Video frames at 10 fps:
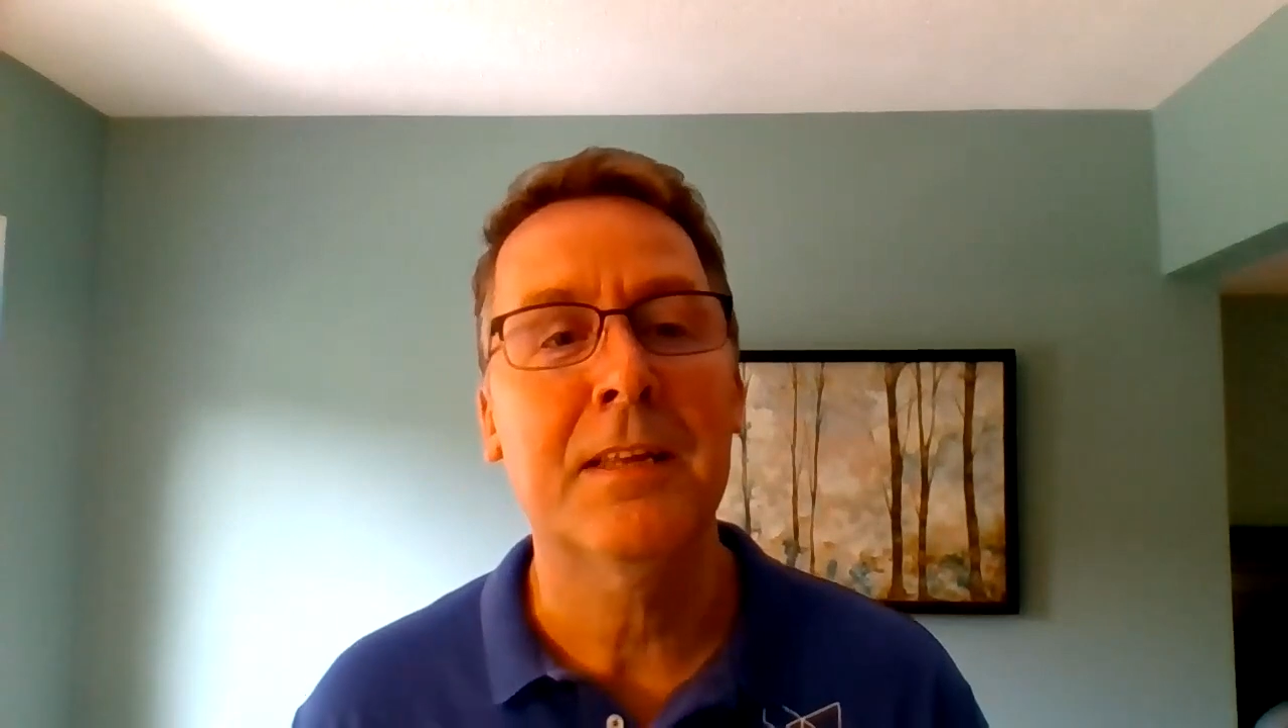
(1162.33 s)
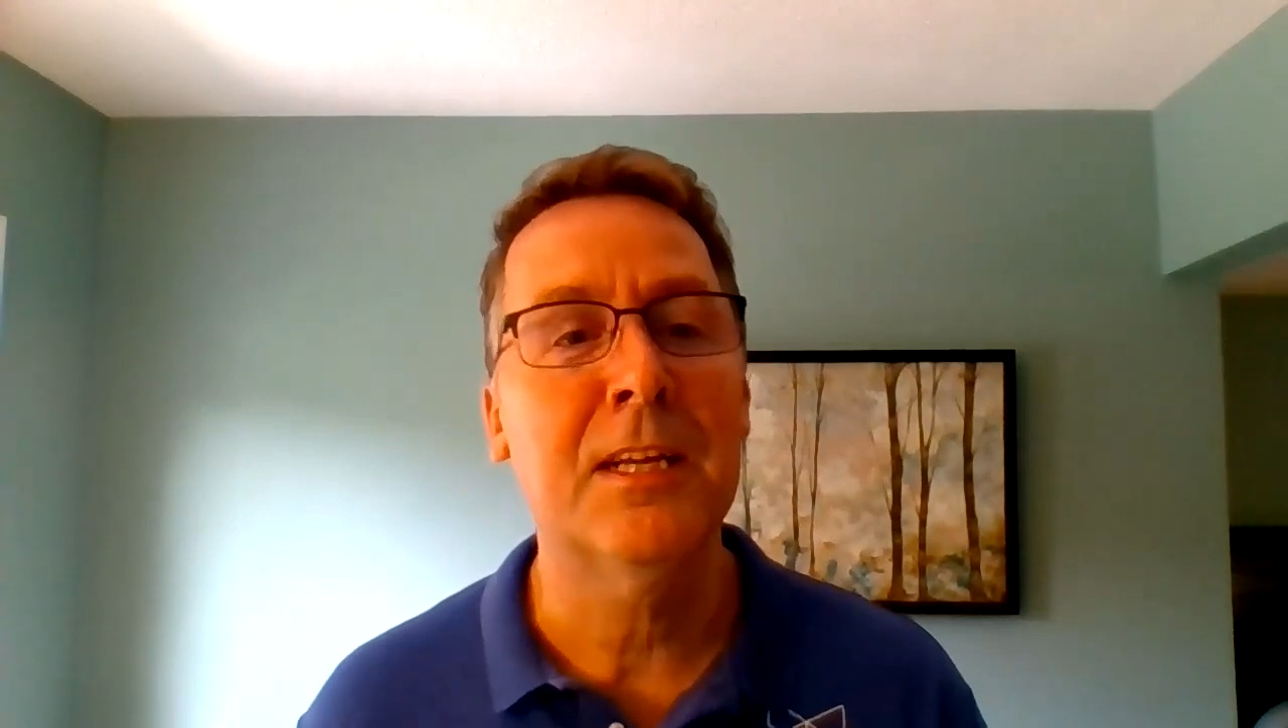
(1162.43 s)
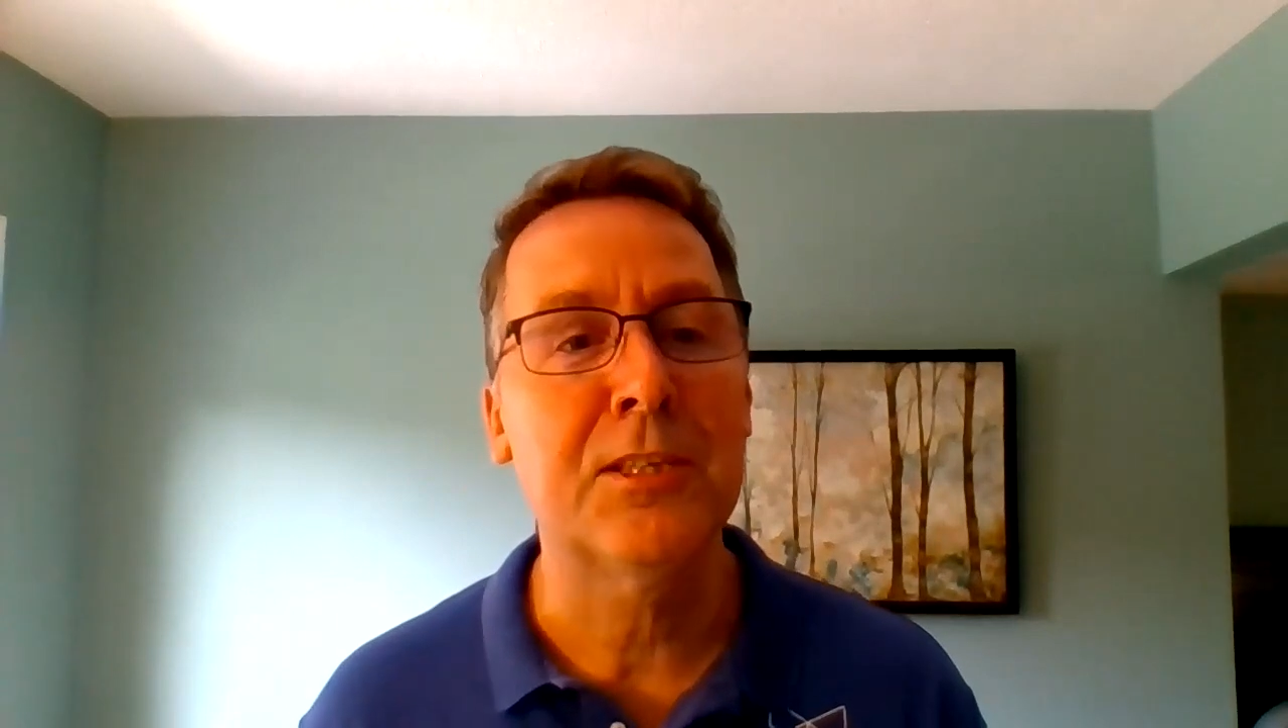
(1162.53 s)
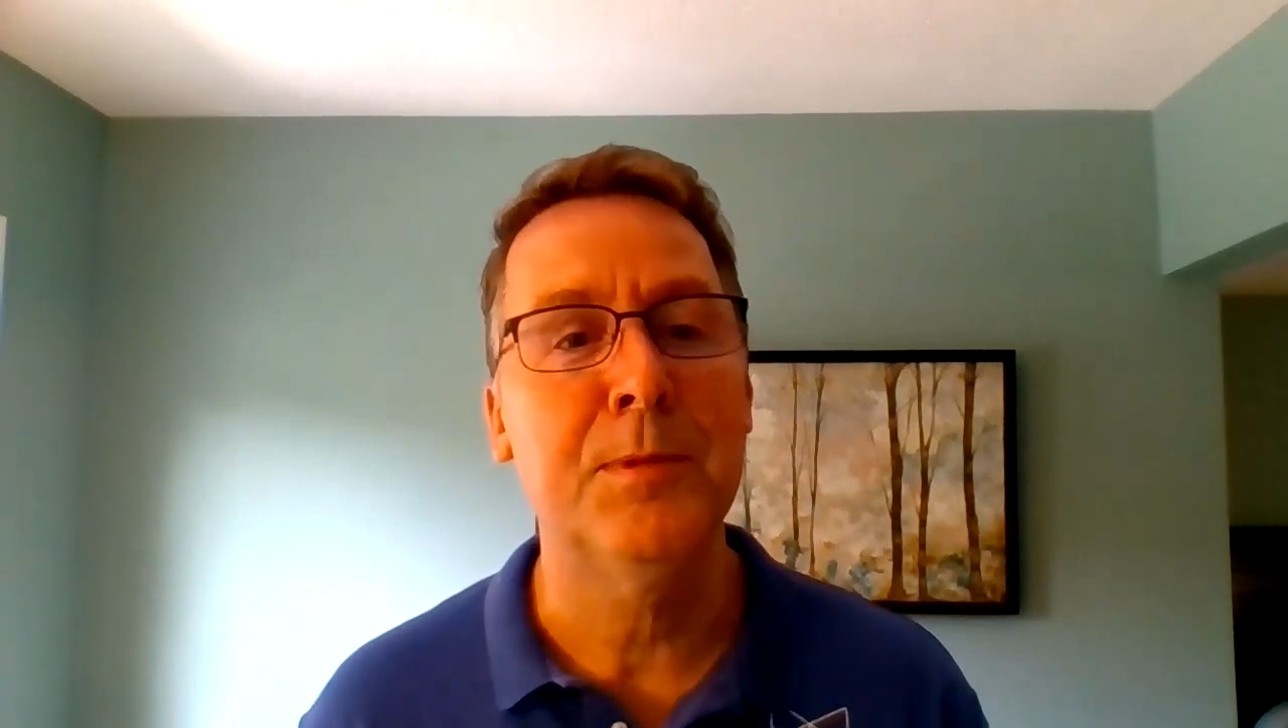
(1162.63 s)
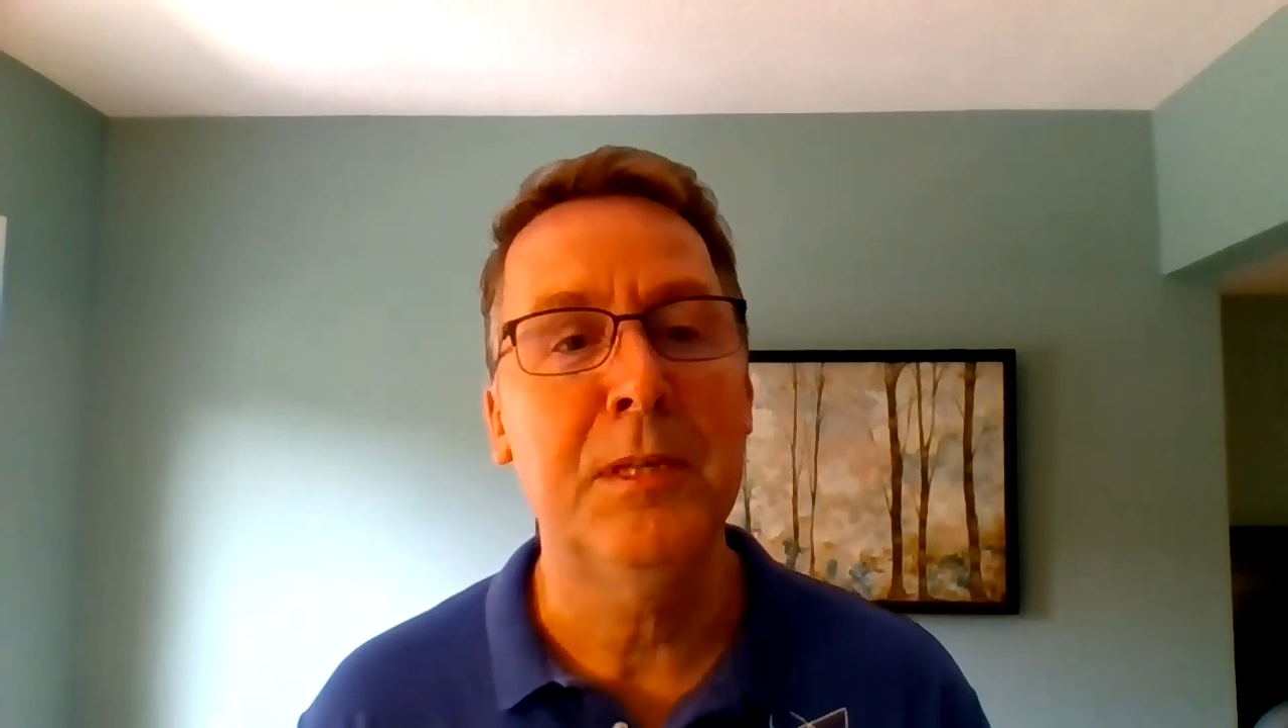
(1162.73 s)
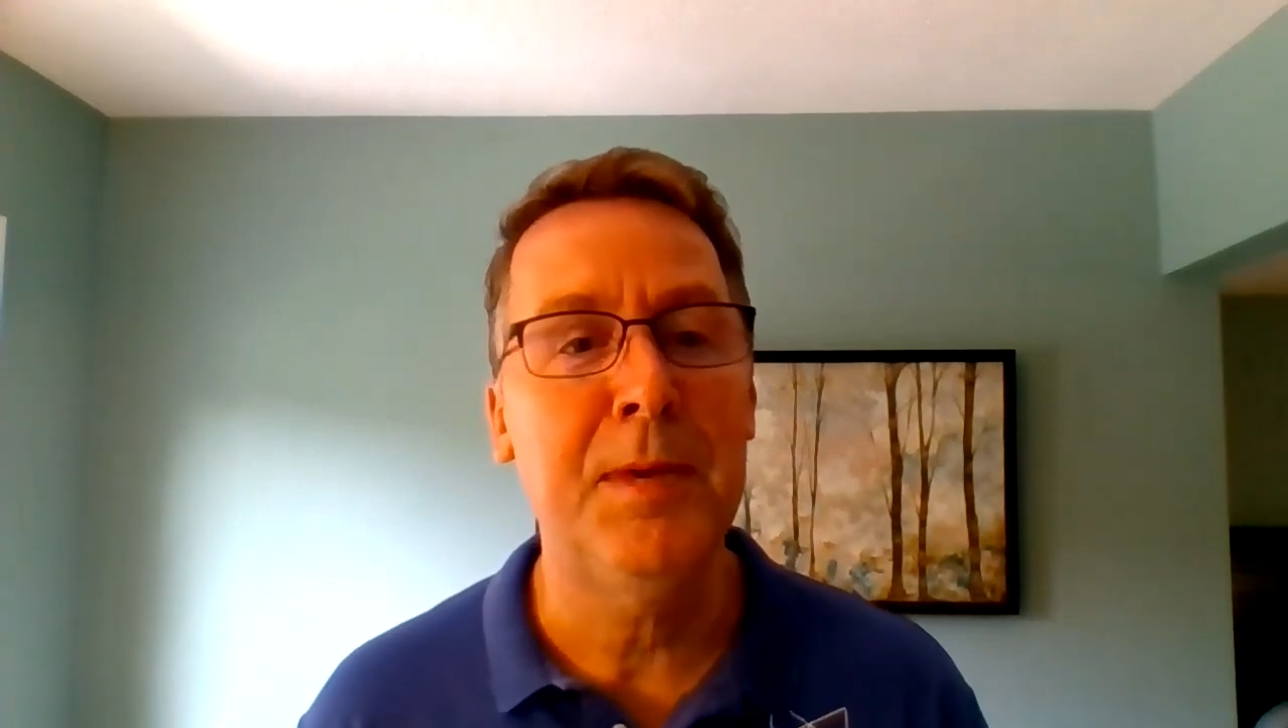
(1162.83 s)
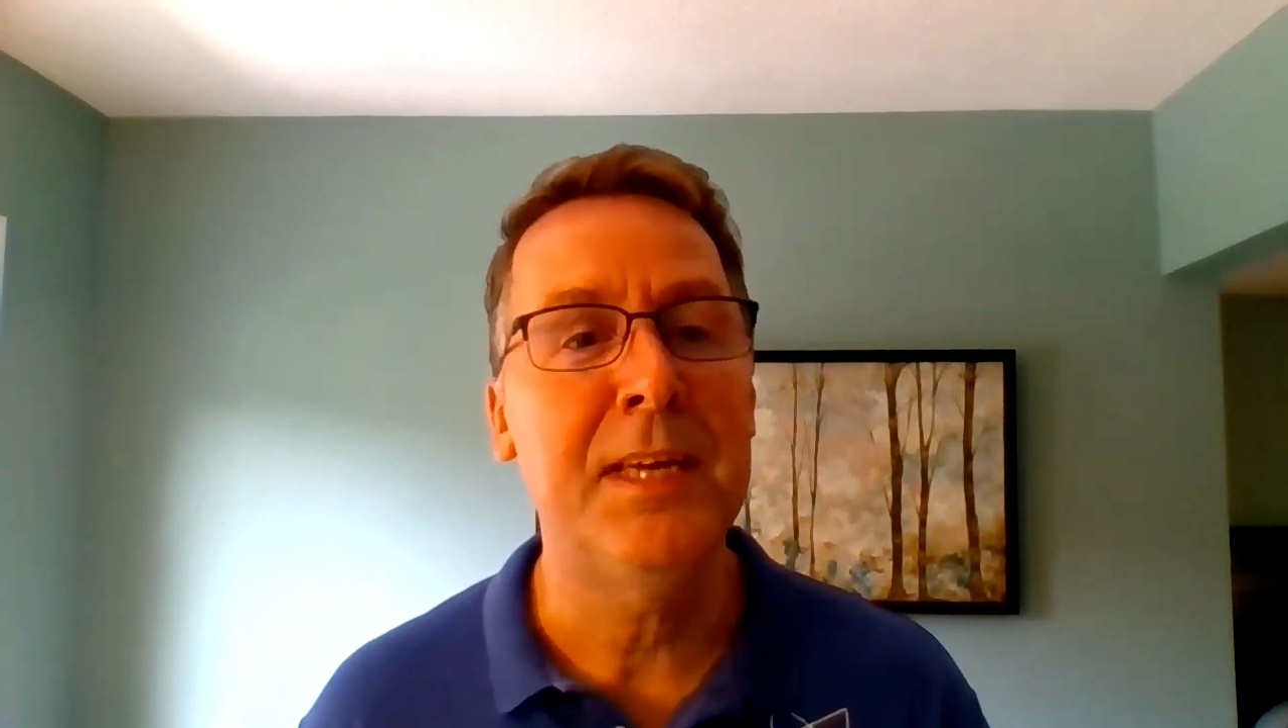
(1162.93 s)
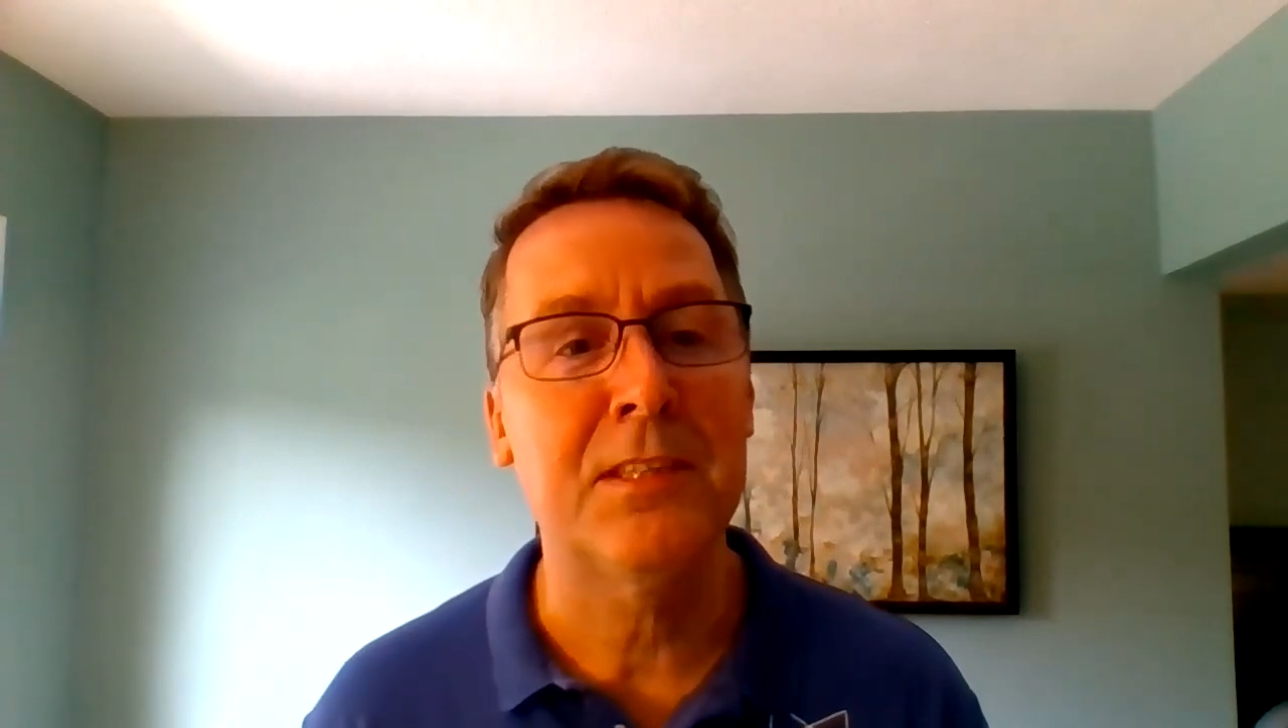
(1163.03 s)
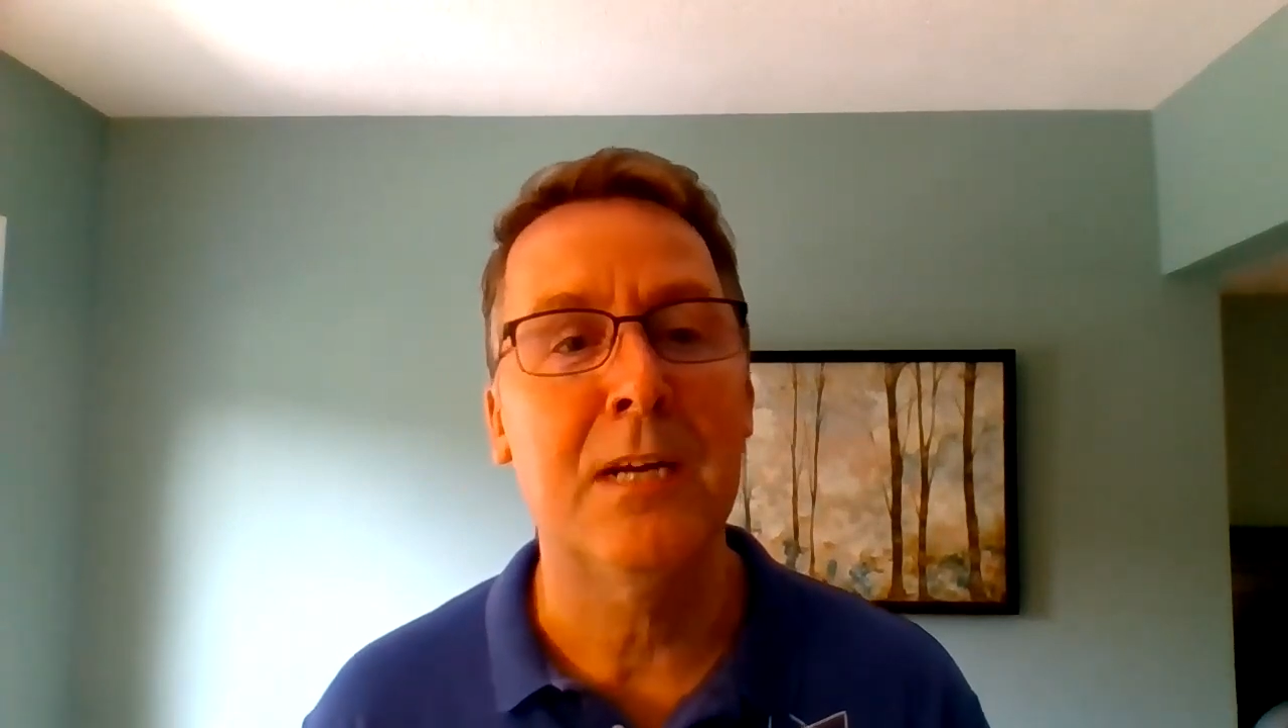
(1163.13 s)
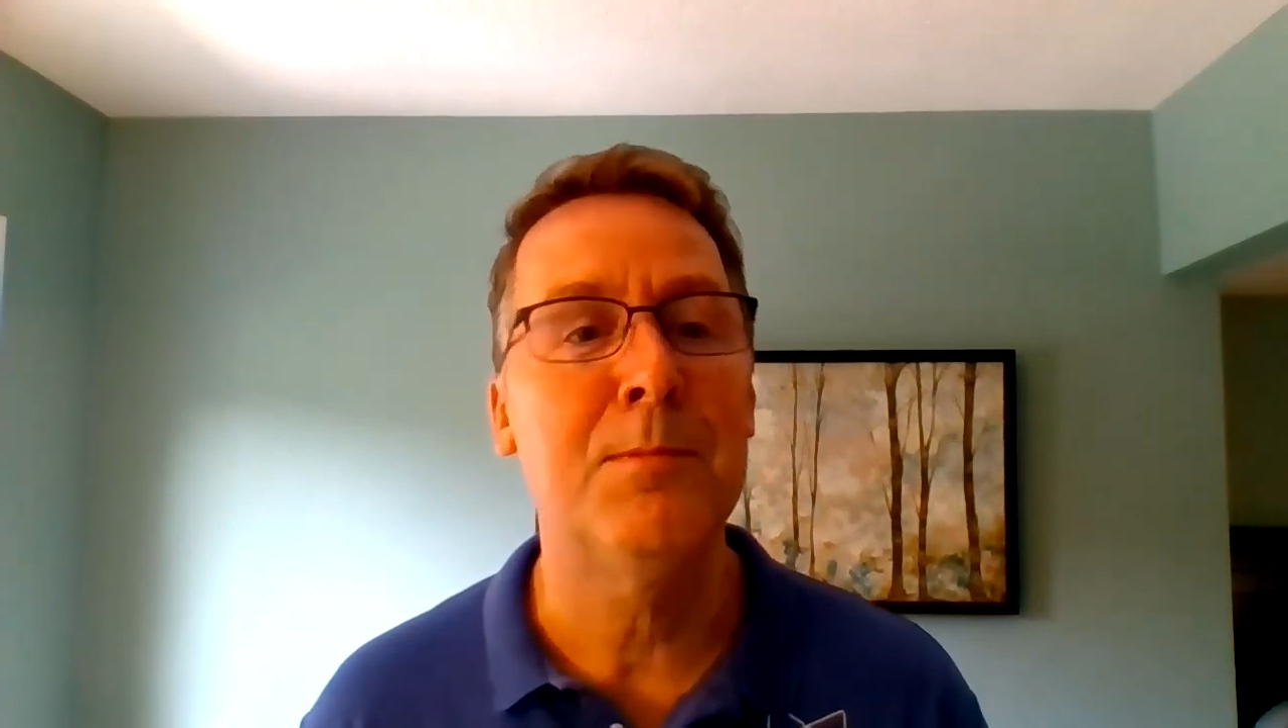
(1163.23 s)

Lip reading: against me based